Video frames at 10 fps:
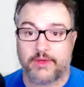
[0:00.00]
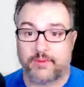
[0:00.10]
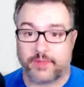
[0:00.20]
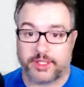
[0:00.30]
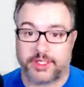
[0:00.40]

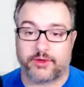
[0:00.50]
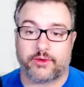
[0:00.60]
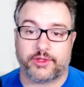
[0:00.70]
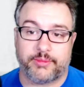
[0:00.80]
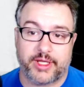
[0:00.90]
We need her on
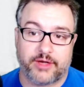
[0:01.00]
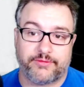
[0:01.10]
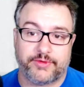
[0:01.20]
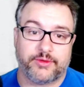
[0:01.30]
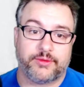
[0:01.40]
the
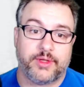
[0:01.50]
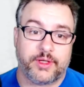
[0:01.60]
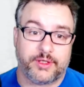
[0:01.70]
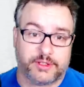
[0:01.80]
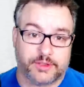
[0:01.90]
battlefield,
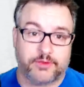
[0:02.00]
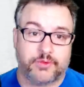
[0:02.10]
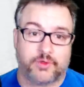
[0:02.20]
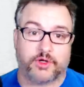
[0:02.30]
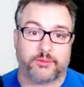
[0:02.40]
so
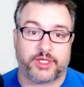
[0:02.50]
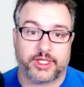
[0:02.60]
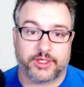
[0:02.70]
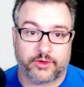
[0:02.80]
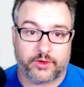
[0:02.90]
we're going to be
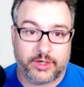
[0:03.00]
getting her